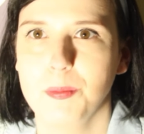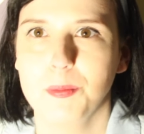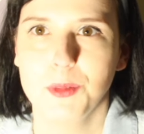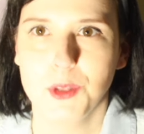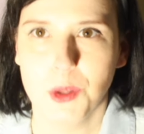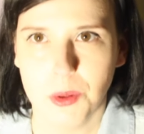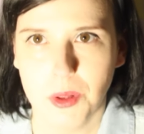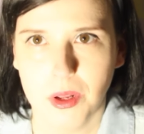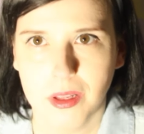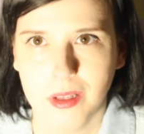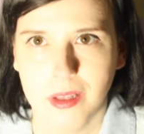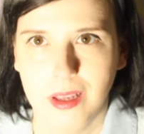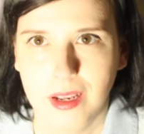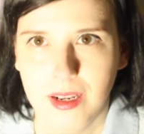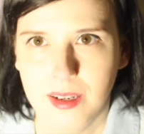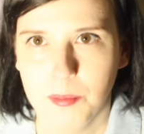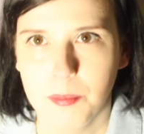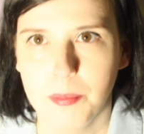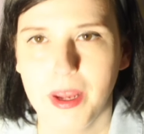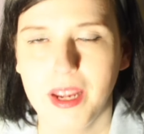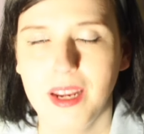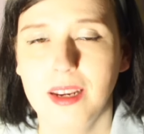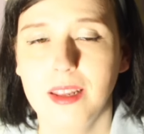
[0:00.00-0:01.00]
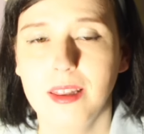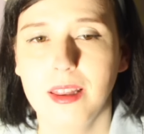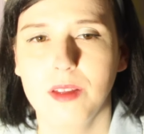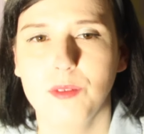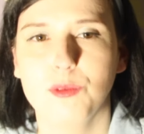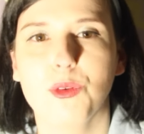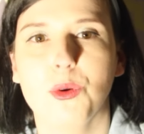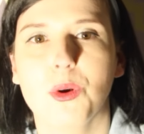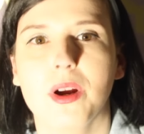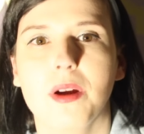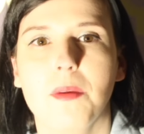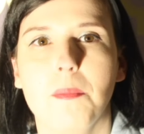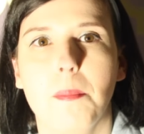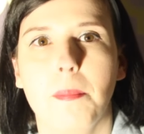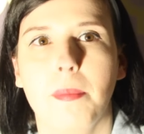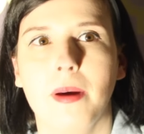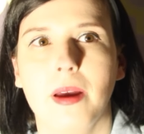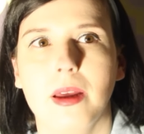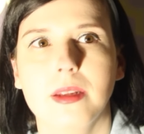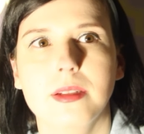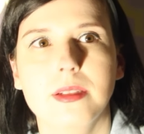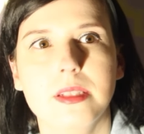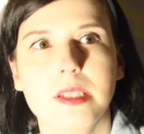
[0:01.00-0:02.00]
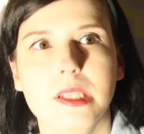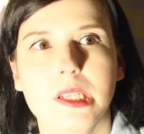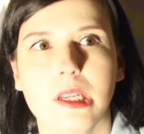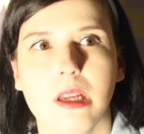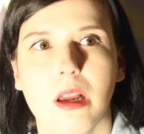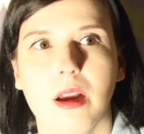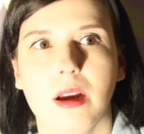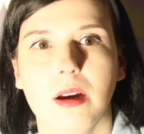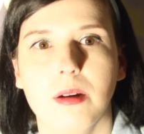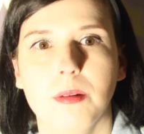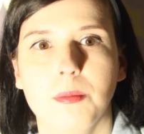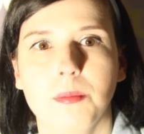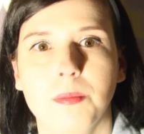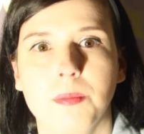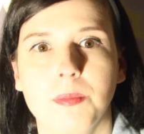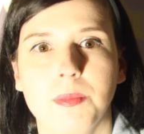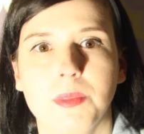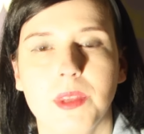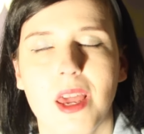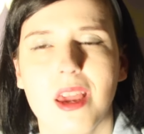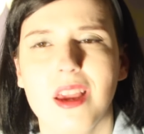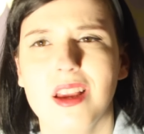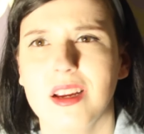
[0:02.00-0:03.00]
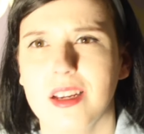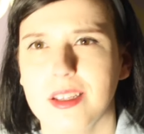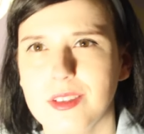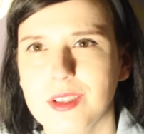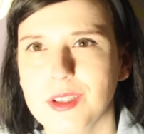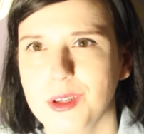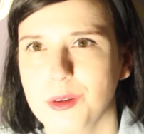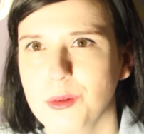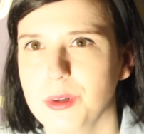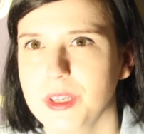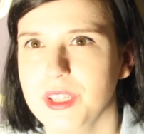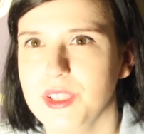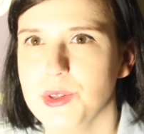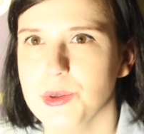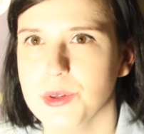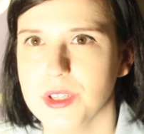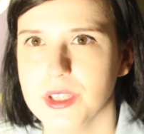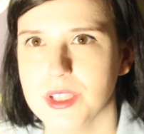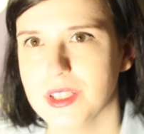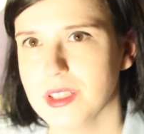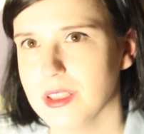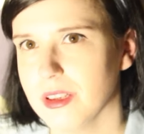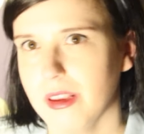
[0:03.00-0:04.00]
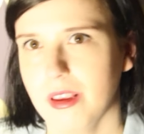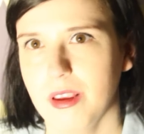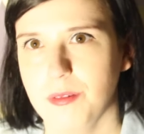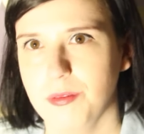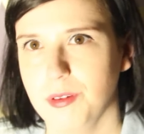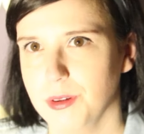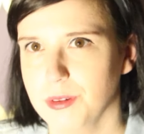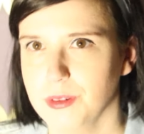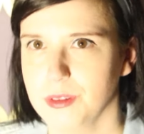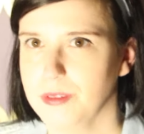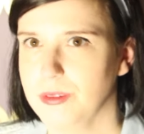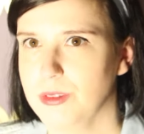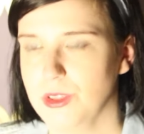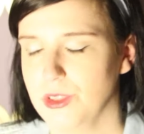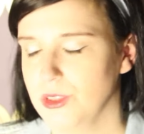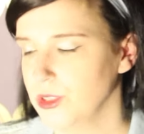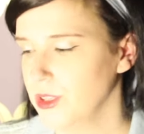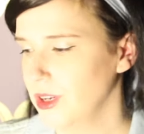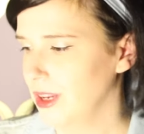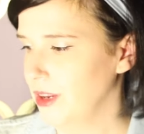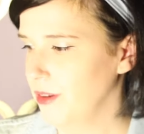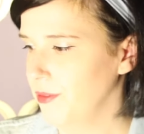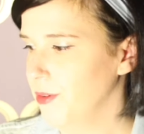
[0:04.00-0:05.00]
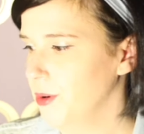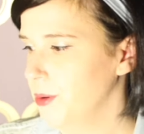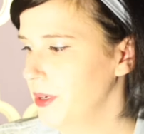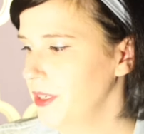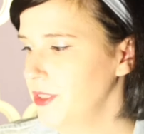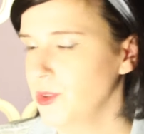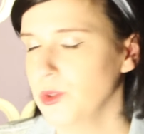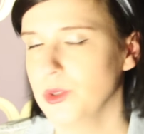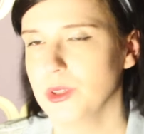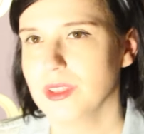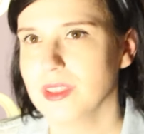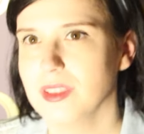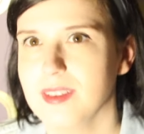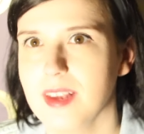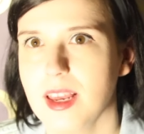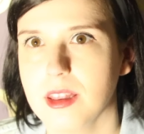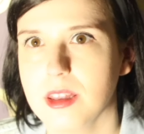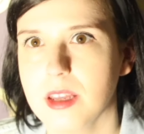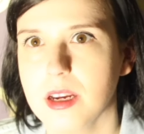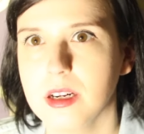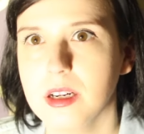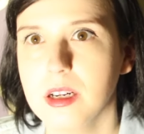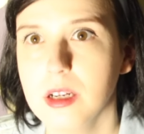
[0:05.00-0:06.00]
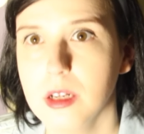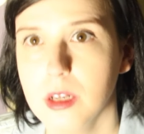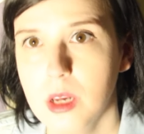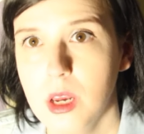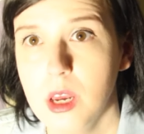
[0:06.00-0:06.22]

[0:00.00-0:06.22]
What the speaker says: So luckily I didn't pay anything for it, but it's a good resource if you're just looking for resources out there.